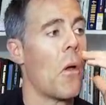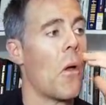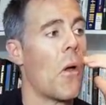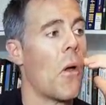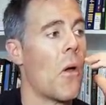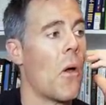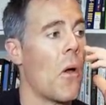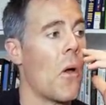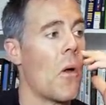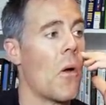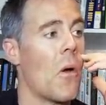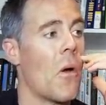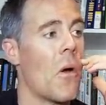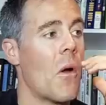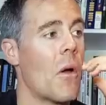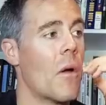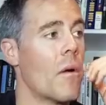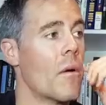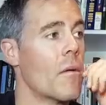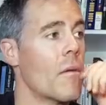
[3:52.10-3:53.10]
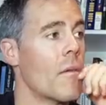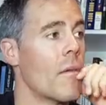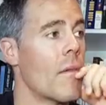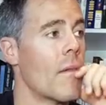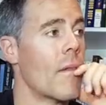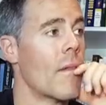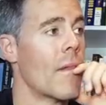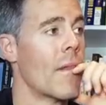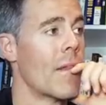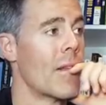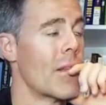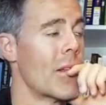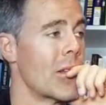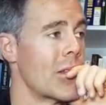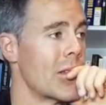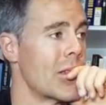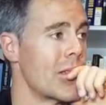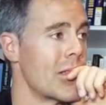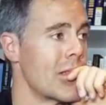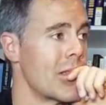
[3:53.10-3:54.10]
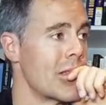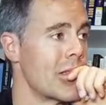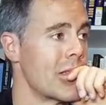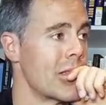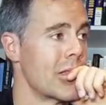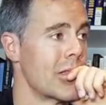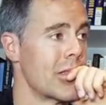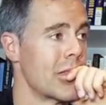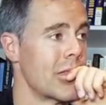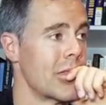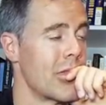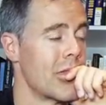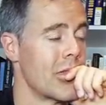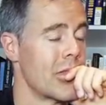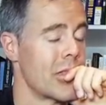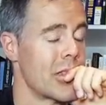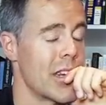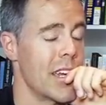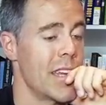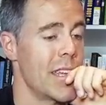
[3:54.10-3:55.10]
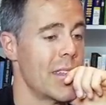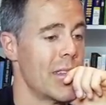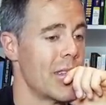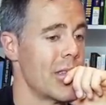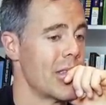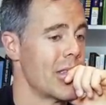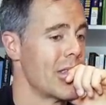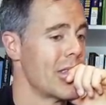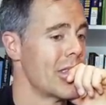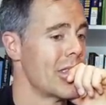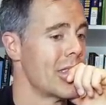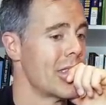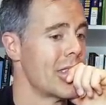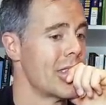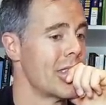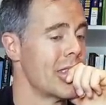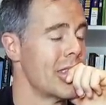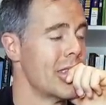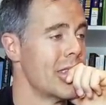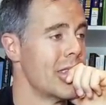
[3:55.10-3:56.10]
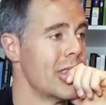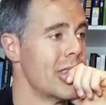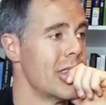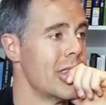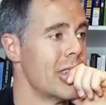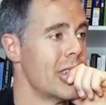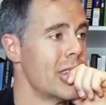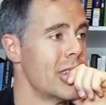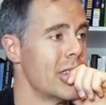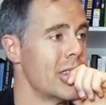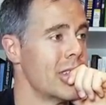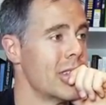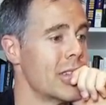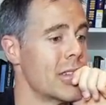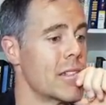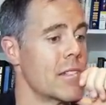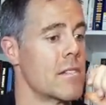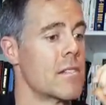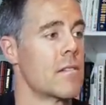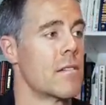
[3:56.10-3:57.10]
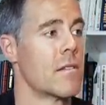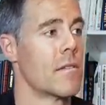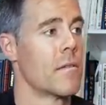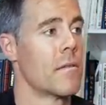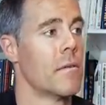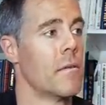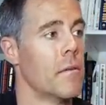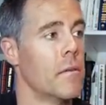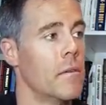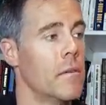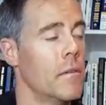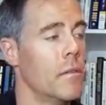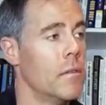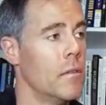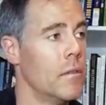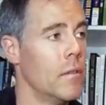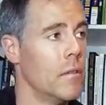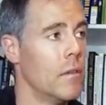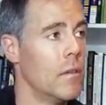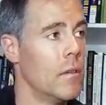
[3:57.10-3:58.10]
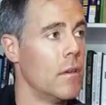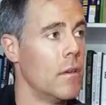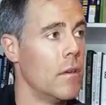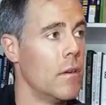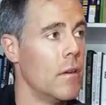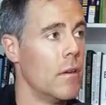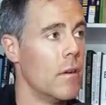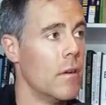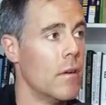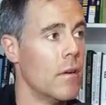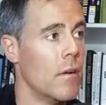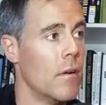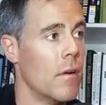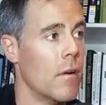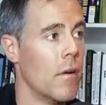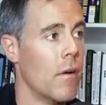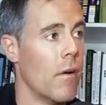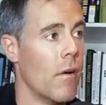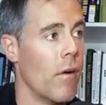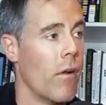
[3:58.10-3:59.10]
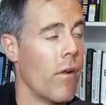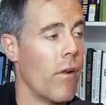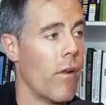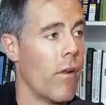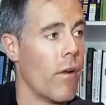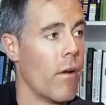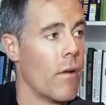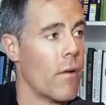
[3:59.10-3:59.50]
(silent)